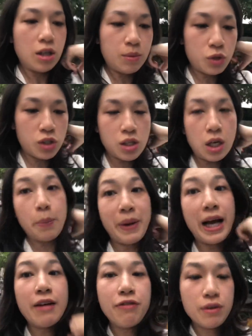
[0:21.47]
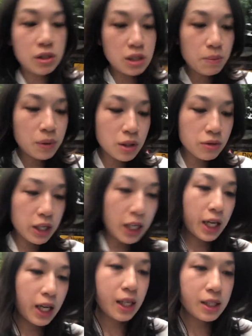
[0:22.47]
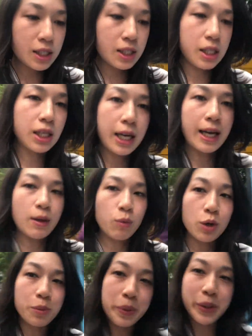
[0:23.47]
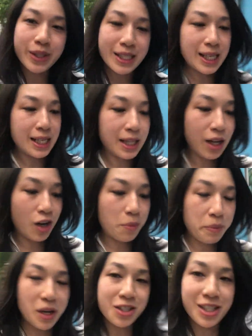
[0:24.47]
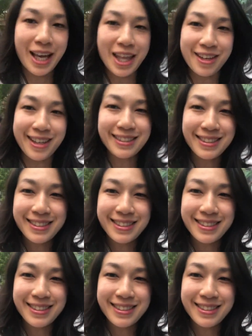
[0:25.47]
I'm just gonna buy a few simple ingredients and we'll put the hot pot together